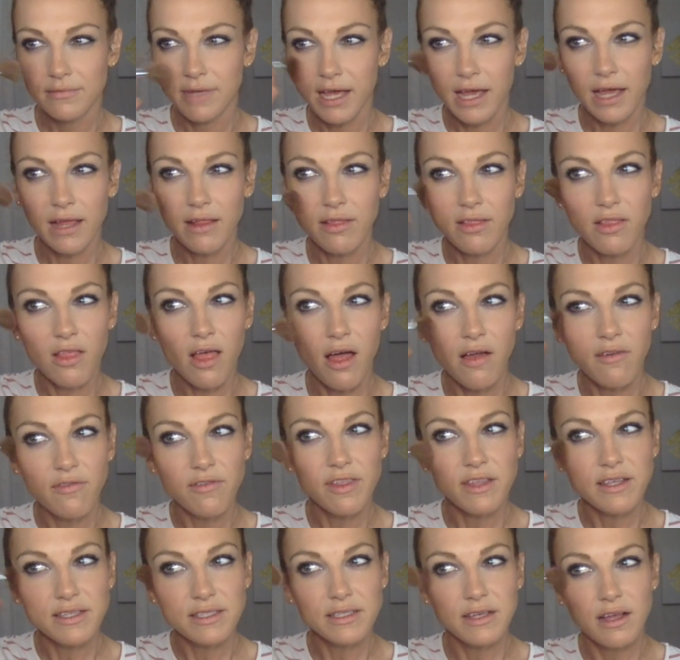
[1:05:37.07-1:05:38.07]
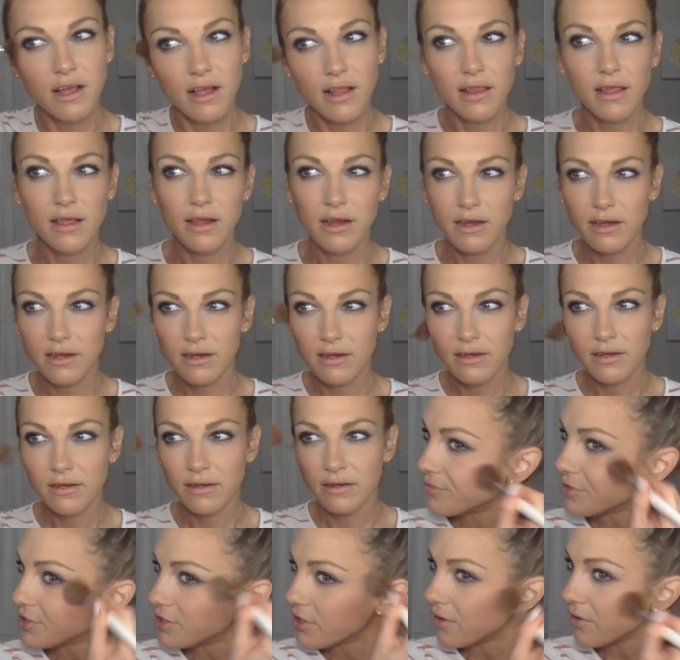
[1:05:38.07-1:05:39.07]
I love this color.
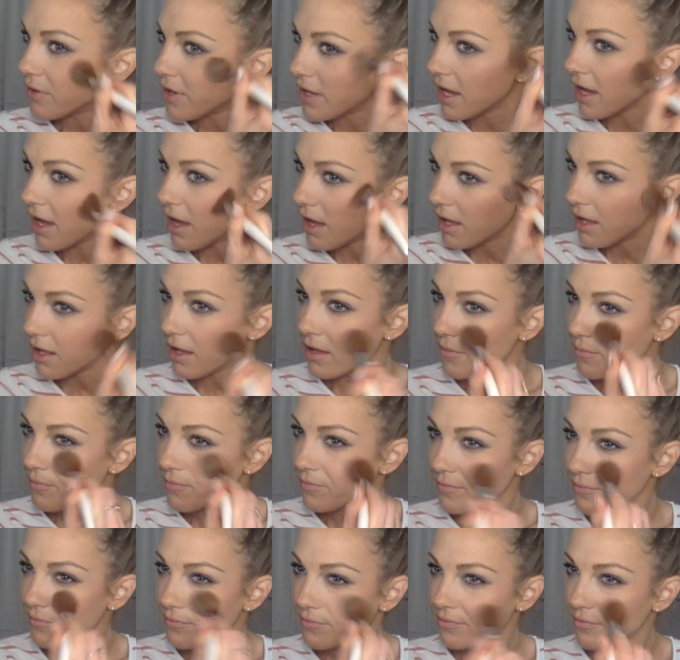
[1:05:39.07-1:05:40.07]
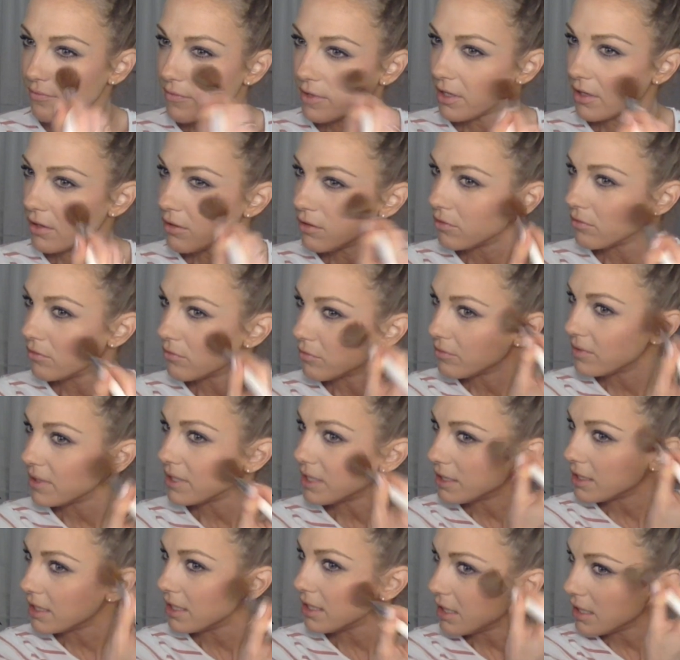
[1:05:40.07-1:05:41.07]
So yeah, I'm,
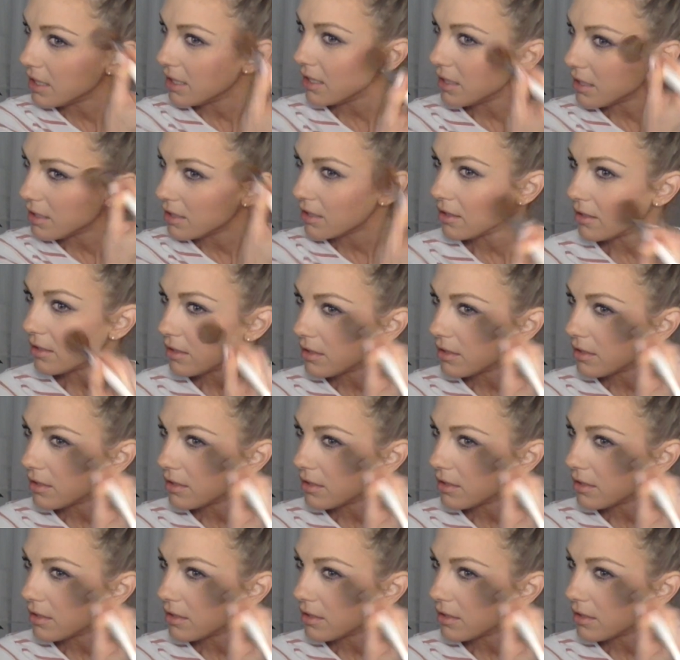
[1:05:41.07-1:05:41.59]
really